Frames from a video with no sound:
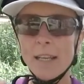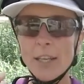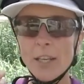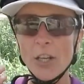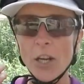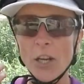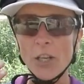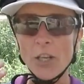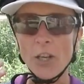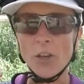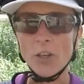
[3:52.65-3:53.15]

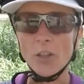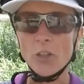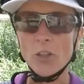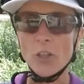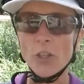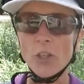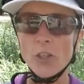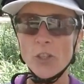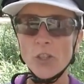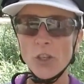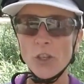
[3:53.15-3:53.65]
you've got to do
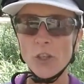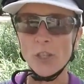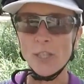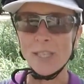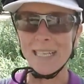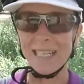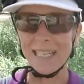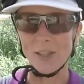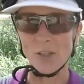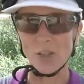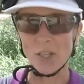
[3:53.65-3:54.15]
your due
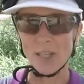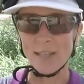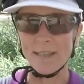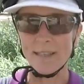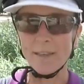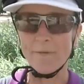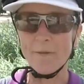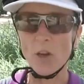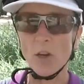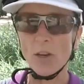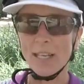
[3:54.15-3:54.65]

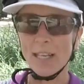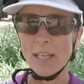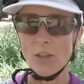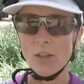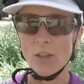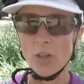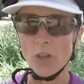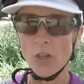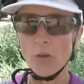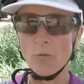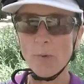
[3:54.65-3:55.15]
diligence. You've got to
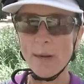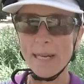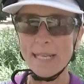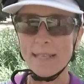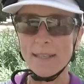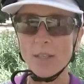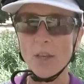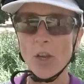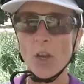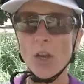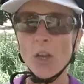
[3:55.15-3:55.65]
do your
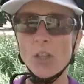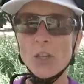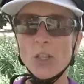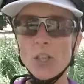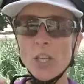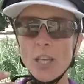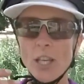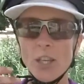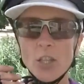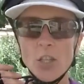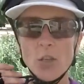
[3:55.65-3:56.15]

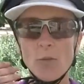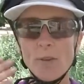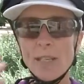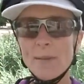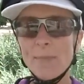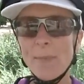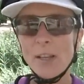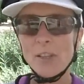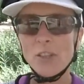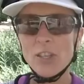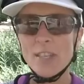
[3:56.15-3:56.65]
research, do as
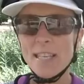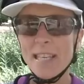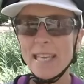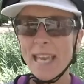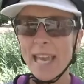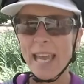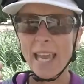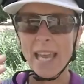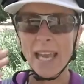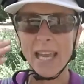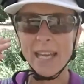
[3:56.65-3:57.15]
much as you
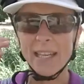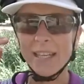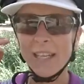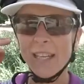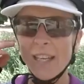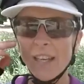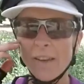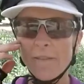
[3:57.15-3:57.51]
can,